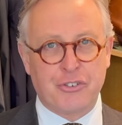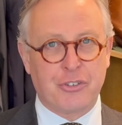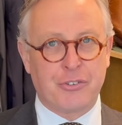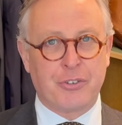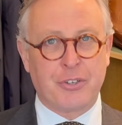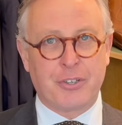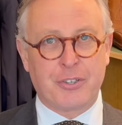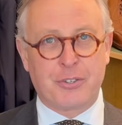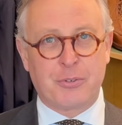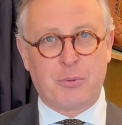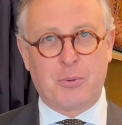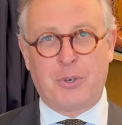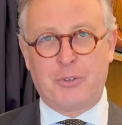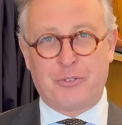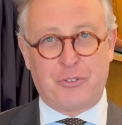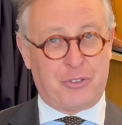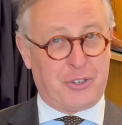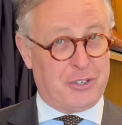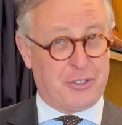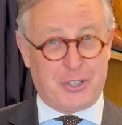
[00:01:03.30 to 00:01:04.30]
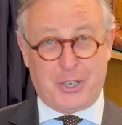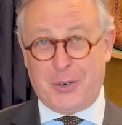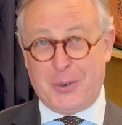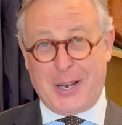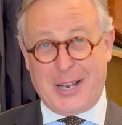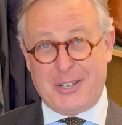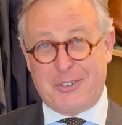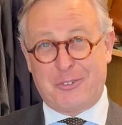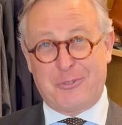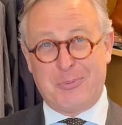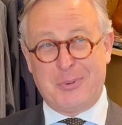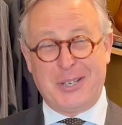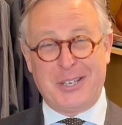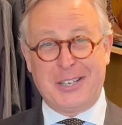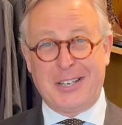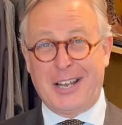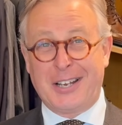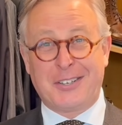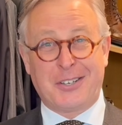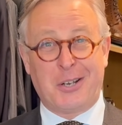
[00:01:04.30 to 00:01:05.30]
and the other ones, then don't ask
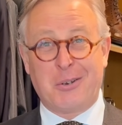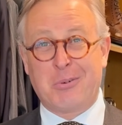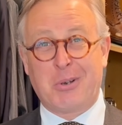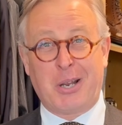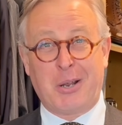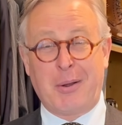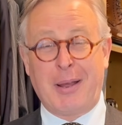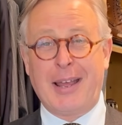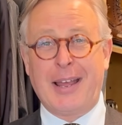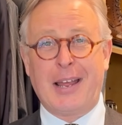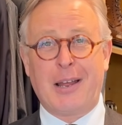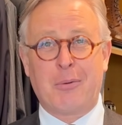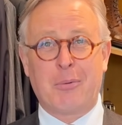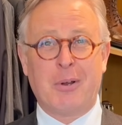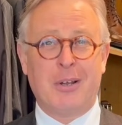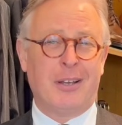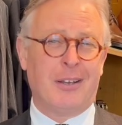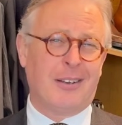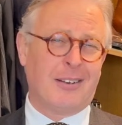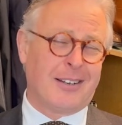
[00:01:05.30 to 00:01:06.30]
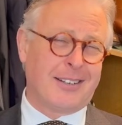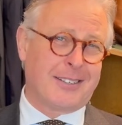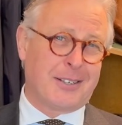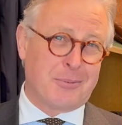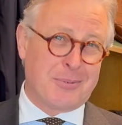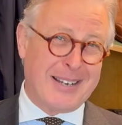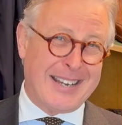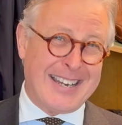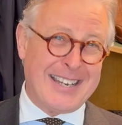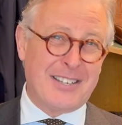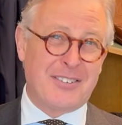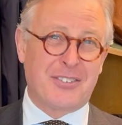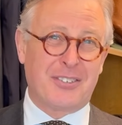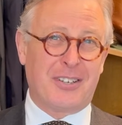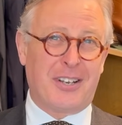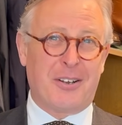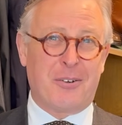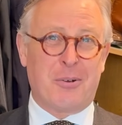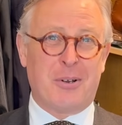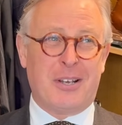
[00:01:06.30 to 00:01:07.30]
me. I don't know how. I don't need to
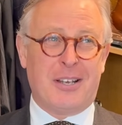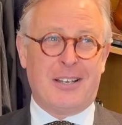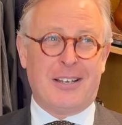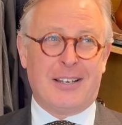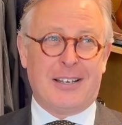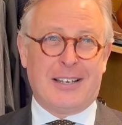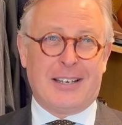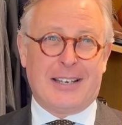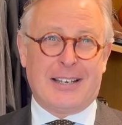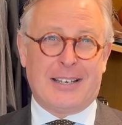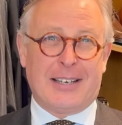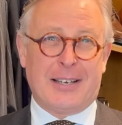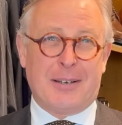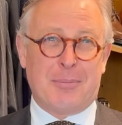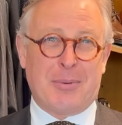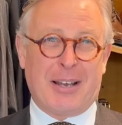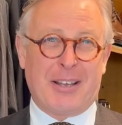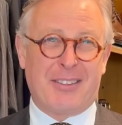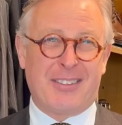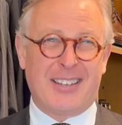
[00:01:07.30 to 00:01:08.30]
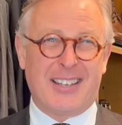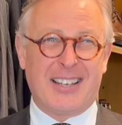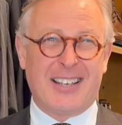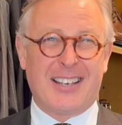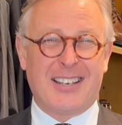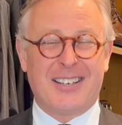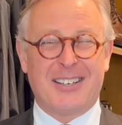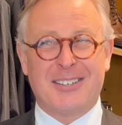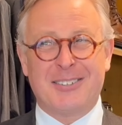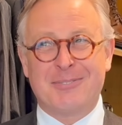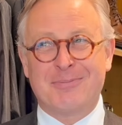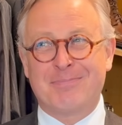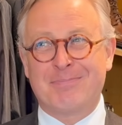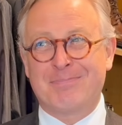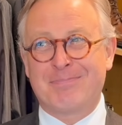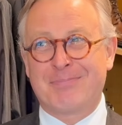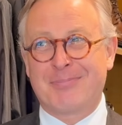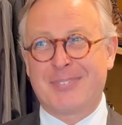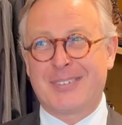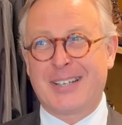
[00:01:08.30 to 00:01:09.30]
know. I think
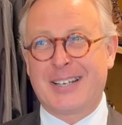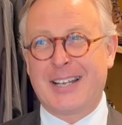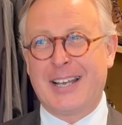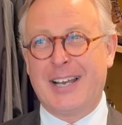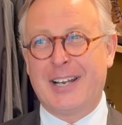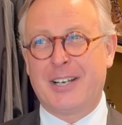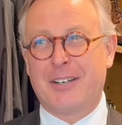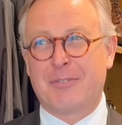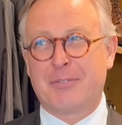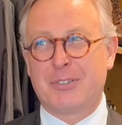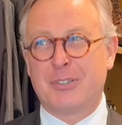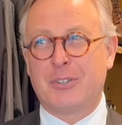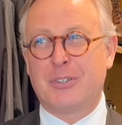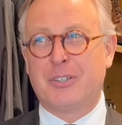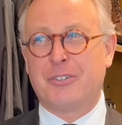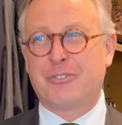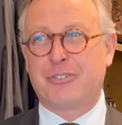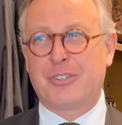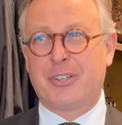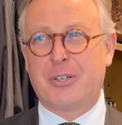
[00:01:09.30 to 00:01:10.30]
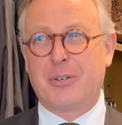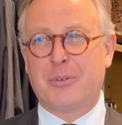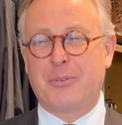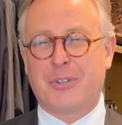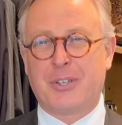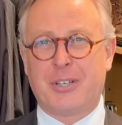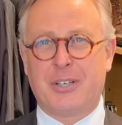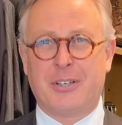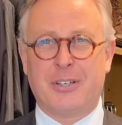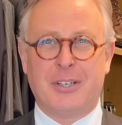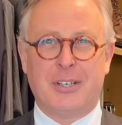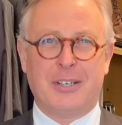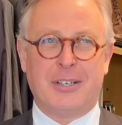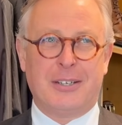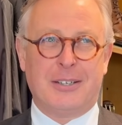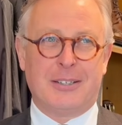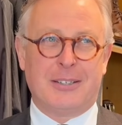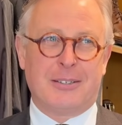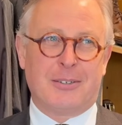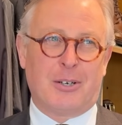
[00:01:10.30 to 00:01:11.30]
they kind of look as though they're
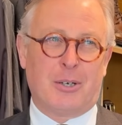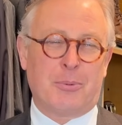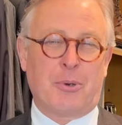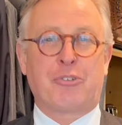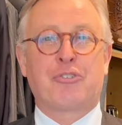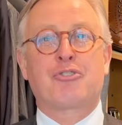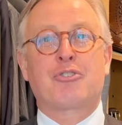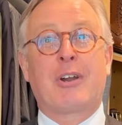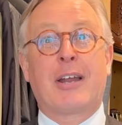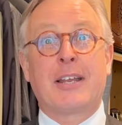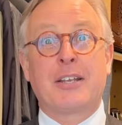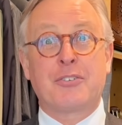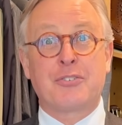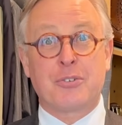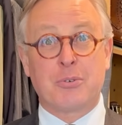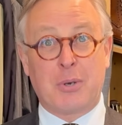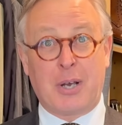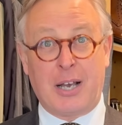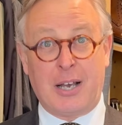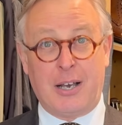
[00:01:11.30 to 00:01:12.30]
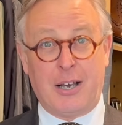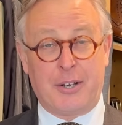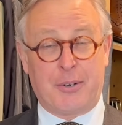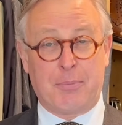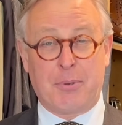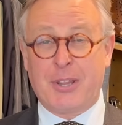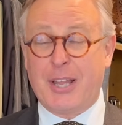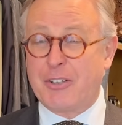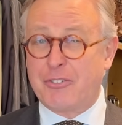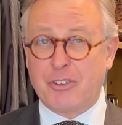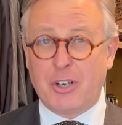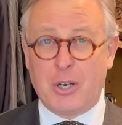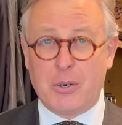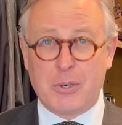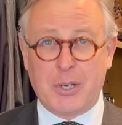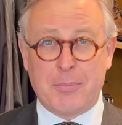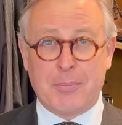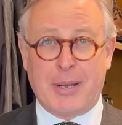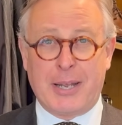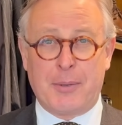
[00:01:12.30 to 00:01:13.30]
almost trying too hard, but that's
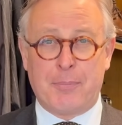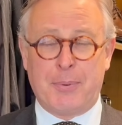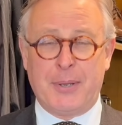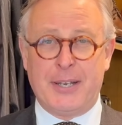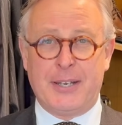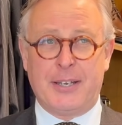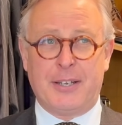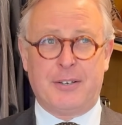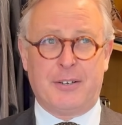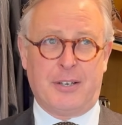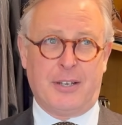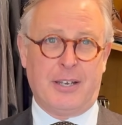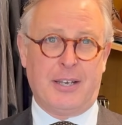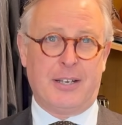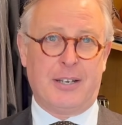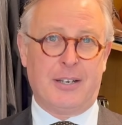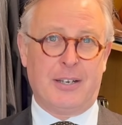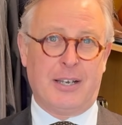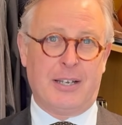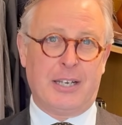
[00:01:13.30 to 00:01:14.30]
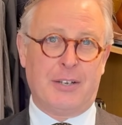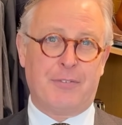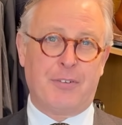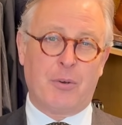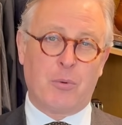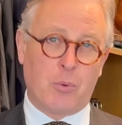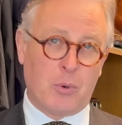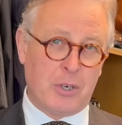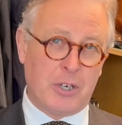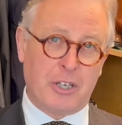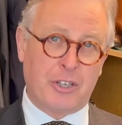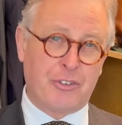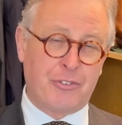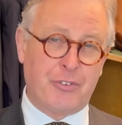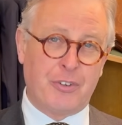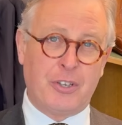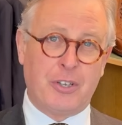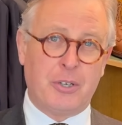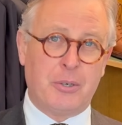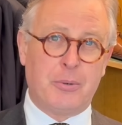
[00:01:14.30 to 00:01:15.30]
only my opinion. And if it works for
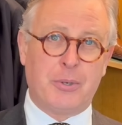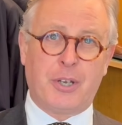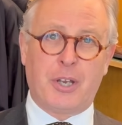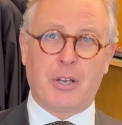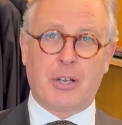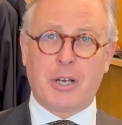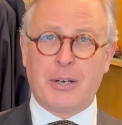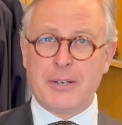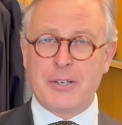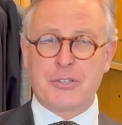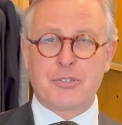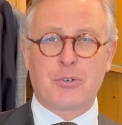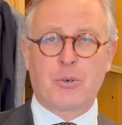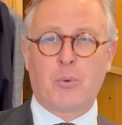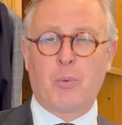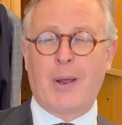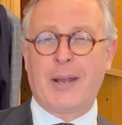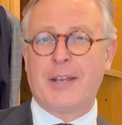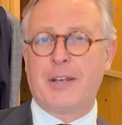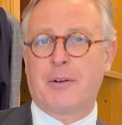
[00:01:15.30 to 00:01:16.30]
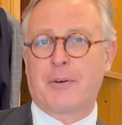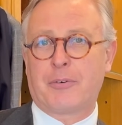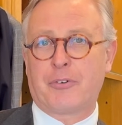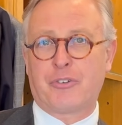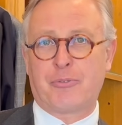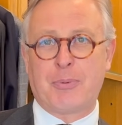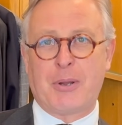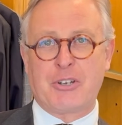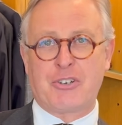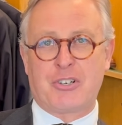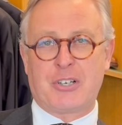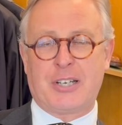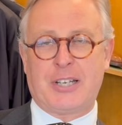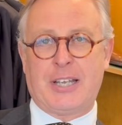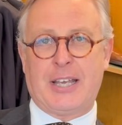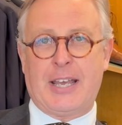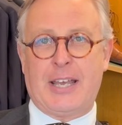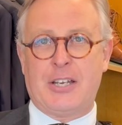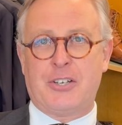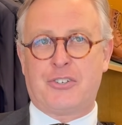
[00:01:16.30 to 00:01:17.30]
you and you're going to a wedding or a special
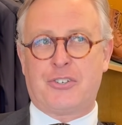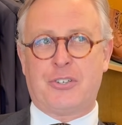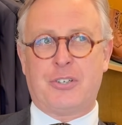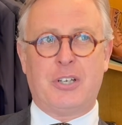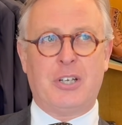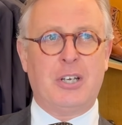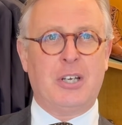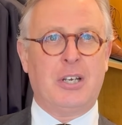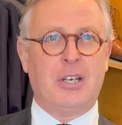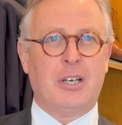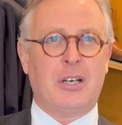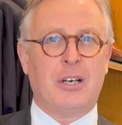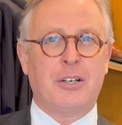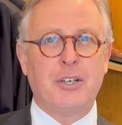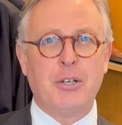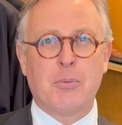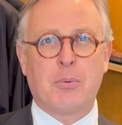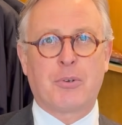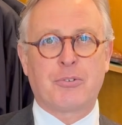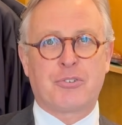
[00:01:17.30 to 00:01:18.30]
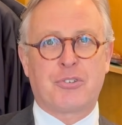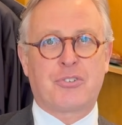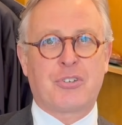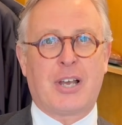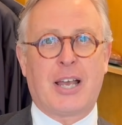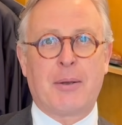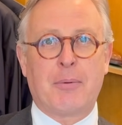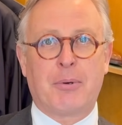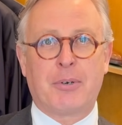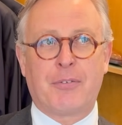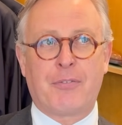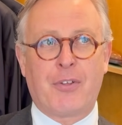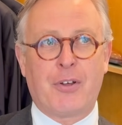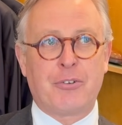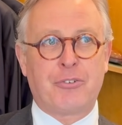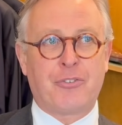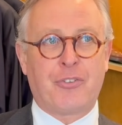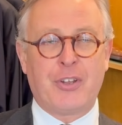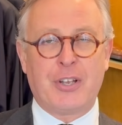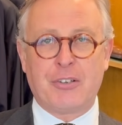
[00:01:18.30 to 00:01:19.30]
occasion and you want to tie one of
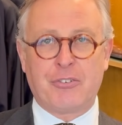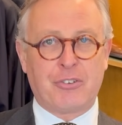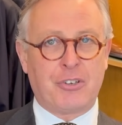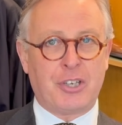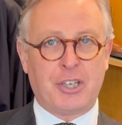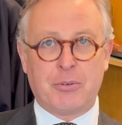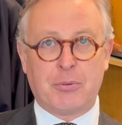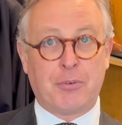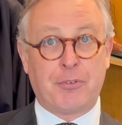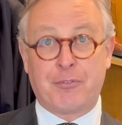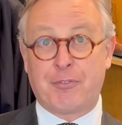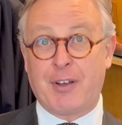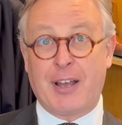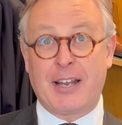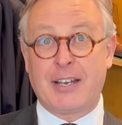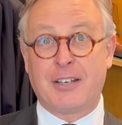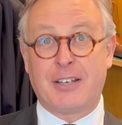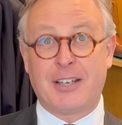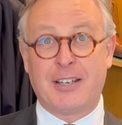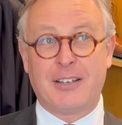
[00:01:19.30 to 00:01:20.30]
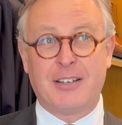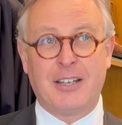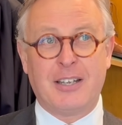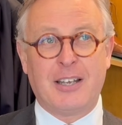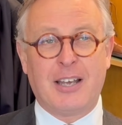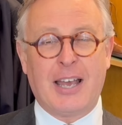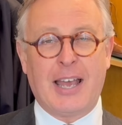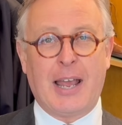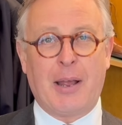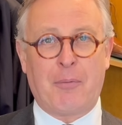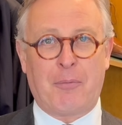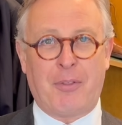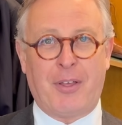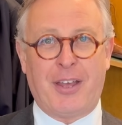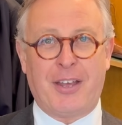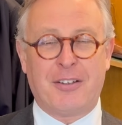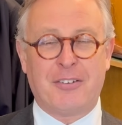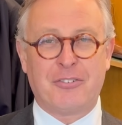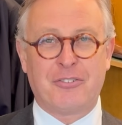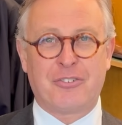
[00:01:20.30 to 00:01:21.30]
those things, you will find it out
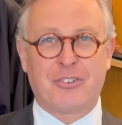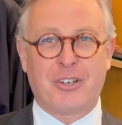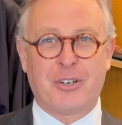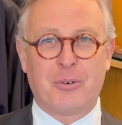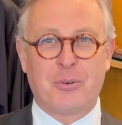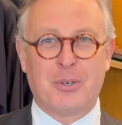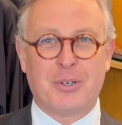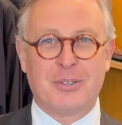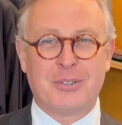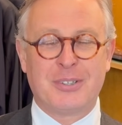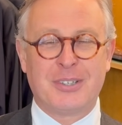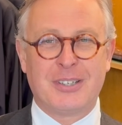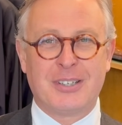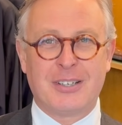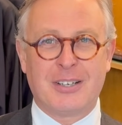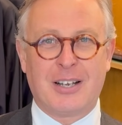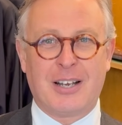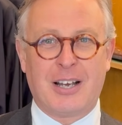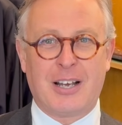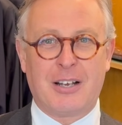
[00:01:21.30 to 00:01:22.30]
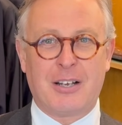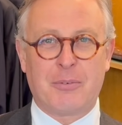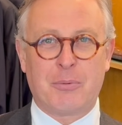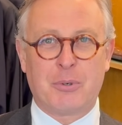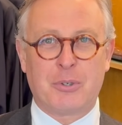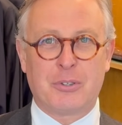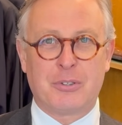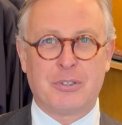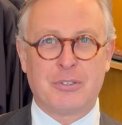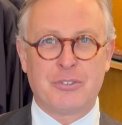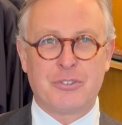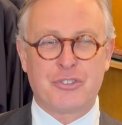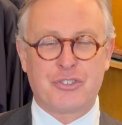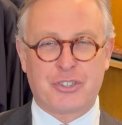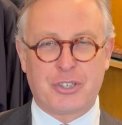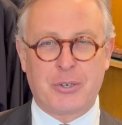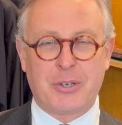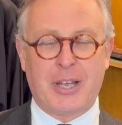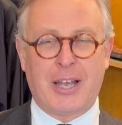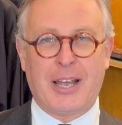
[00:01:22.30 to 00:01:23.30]
there. So I will
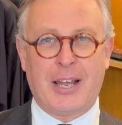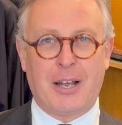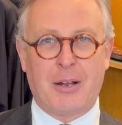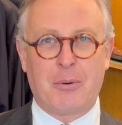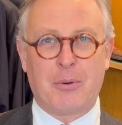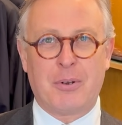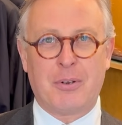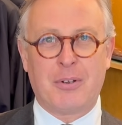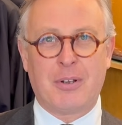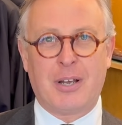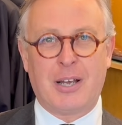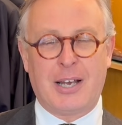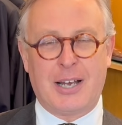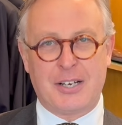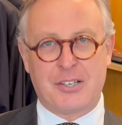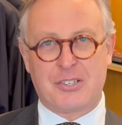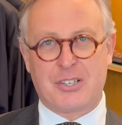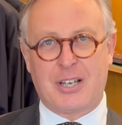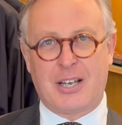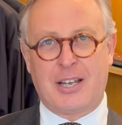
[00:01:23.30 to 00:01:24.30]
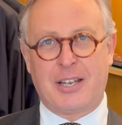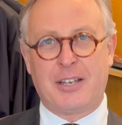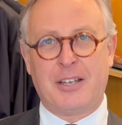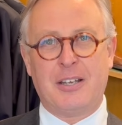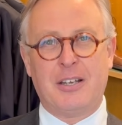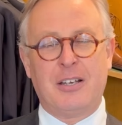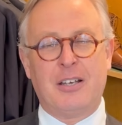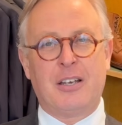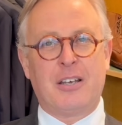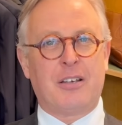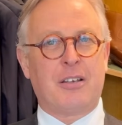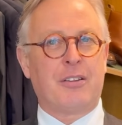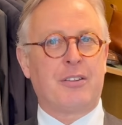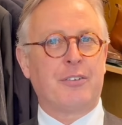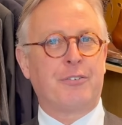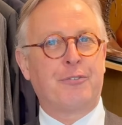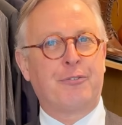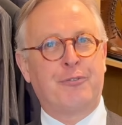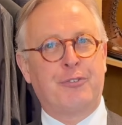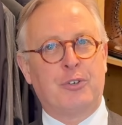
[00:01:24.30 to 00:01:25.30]
show you how I tie the
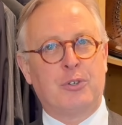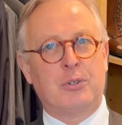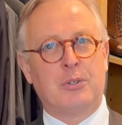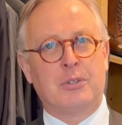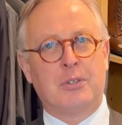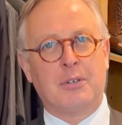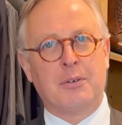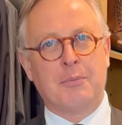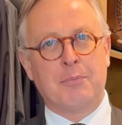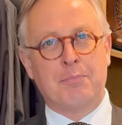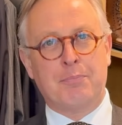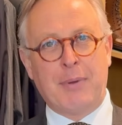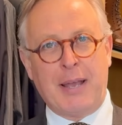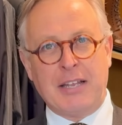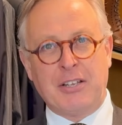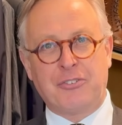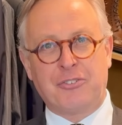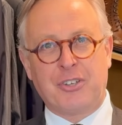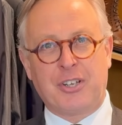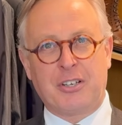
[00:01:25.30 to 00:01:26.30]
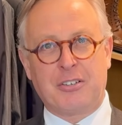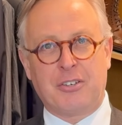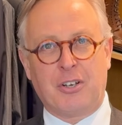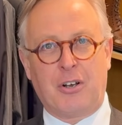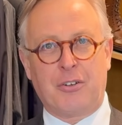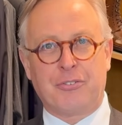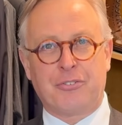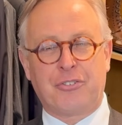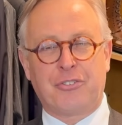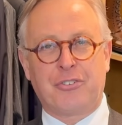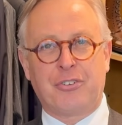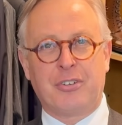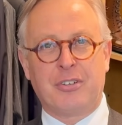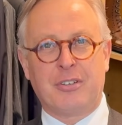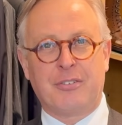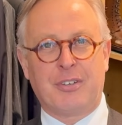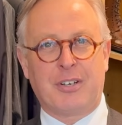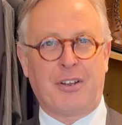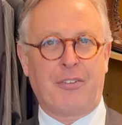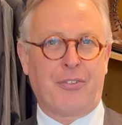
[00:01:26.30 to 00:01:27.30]
4 basic knots
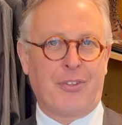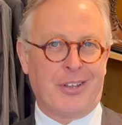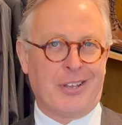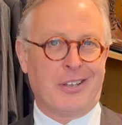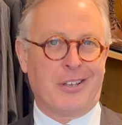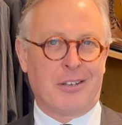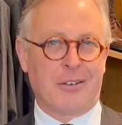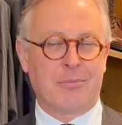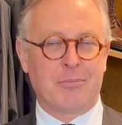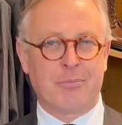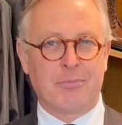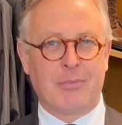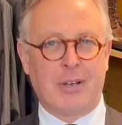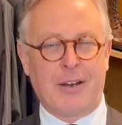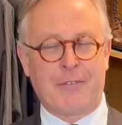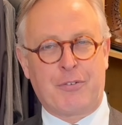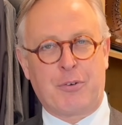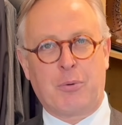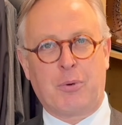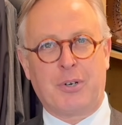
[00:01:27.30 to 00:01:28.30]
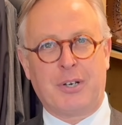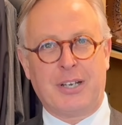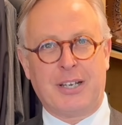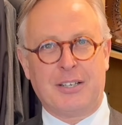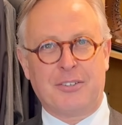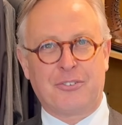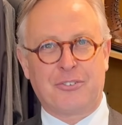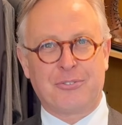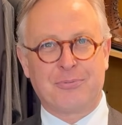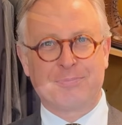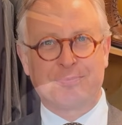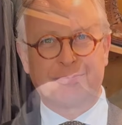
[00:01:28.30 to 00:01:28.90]
that I think everyone needs.